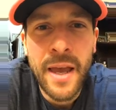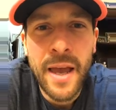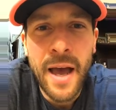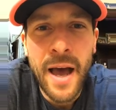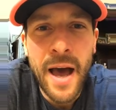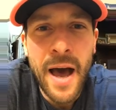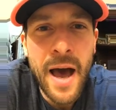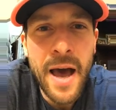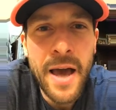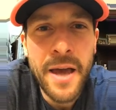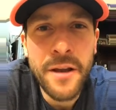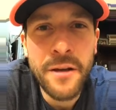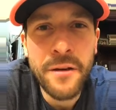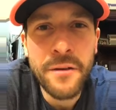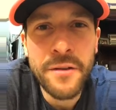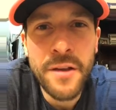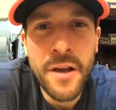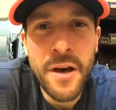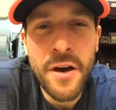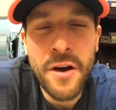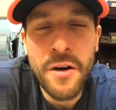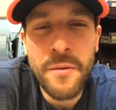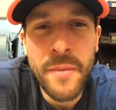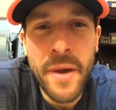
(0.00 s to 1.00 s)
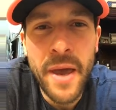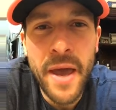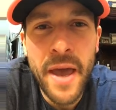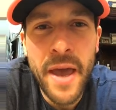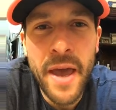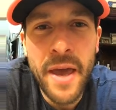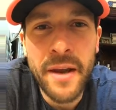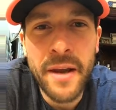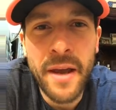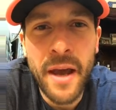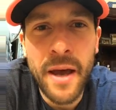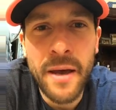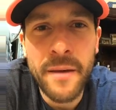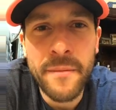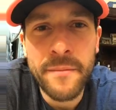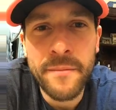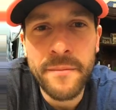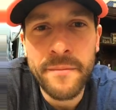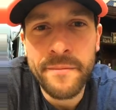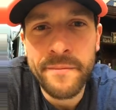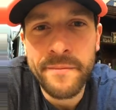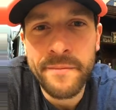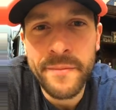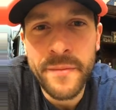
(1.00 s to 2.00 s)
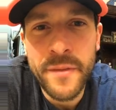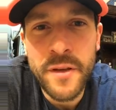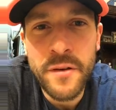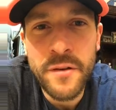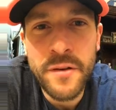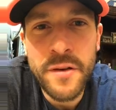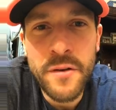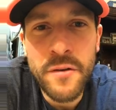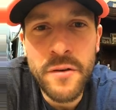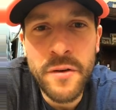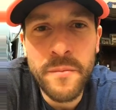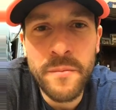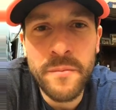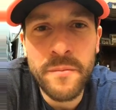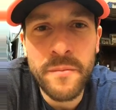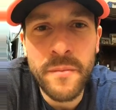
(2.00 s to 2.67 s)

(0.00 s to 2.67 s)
I don't know, man. They're doing,